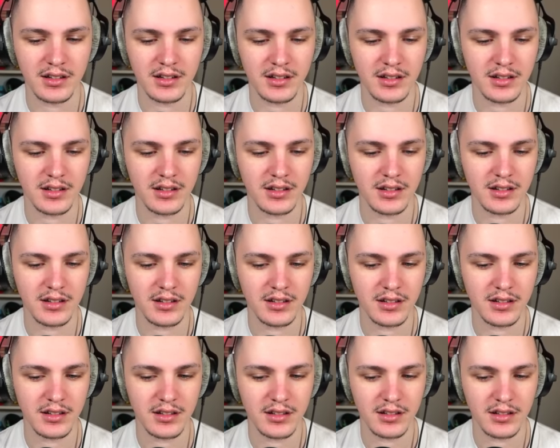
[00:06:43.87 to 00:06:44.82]

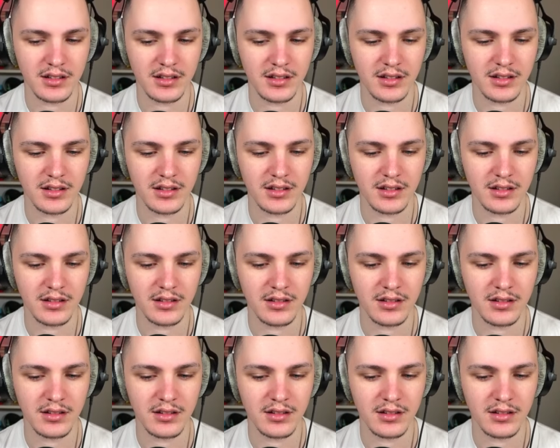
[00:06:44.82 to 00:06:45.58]
[no speech]